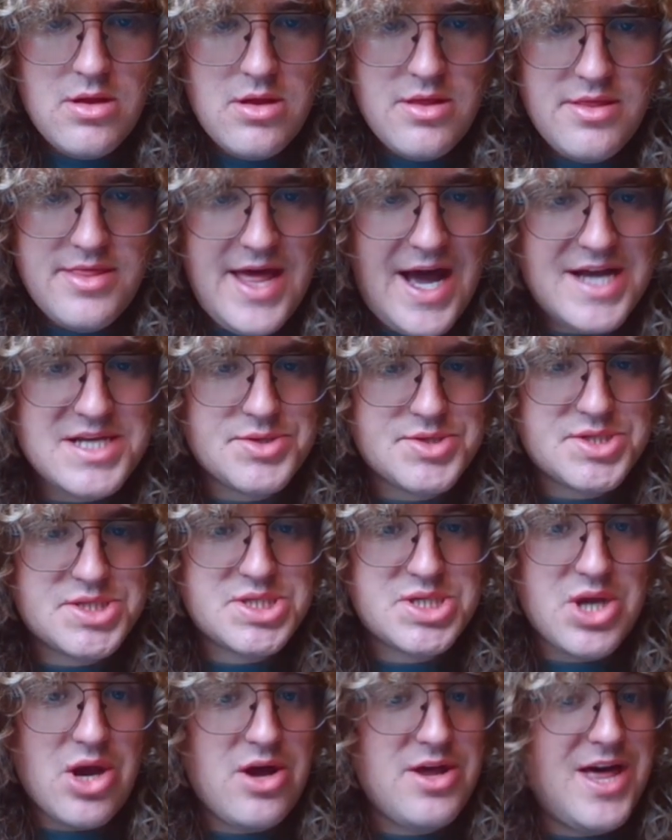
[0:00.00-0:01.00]
That's
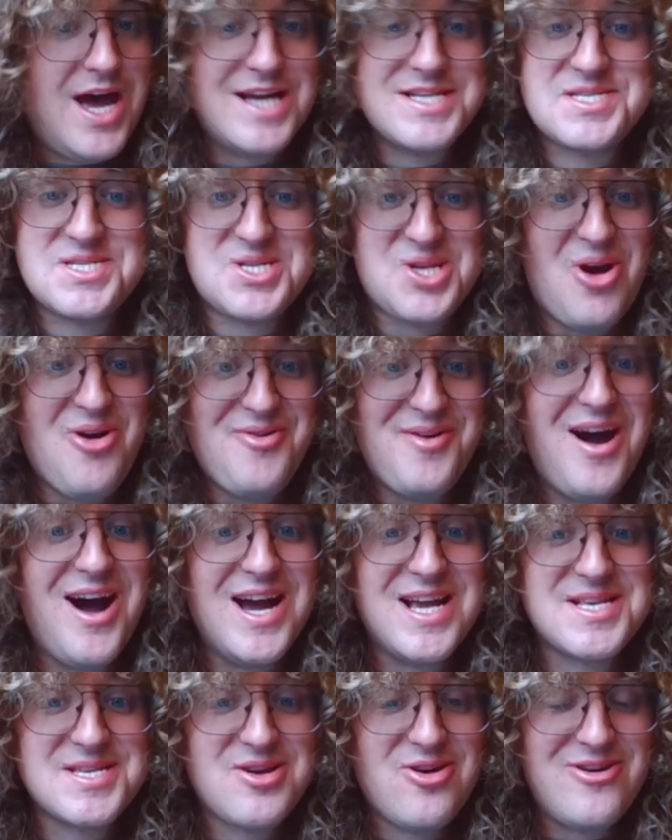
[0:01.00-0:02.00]
so
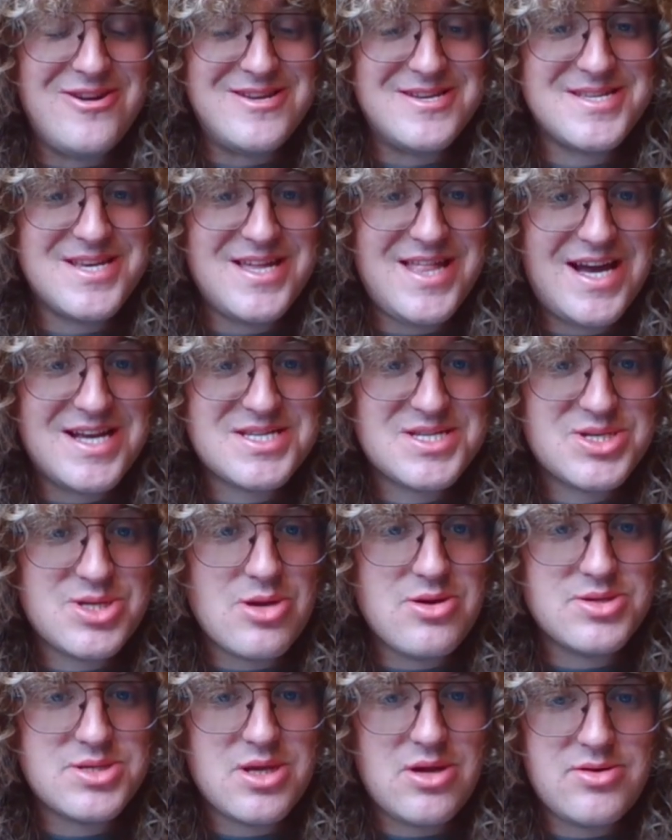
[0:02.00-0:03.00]
nice. Honestly, that's
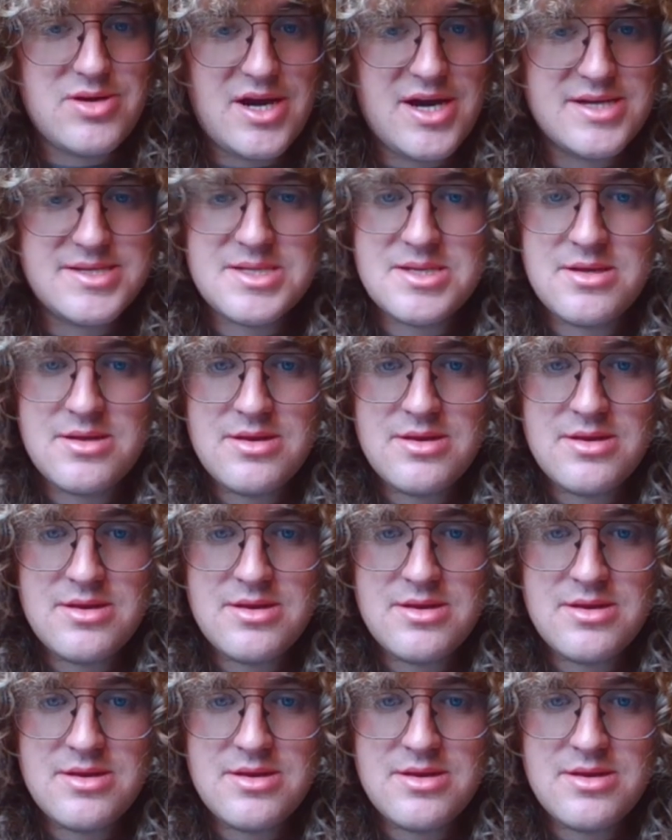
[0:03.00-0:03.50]
so nice.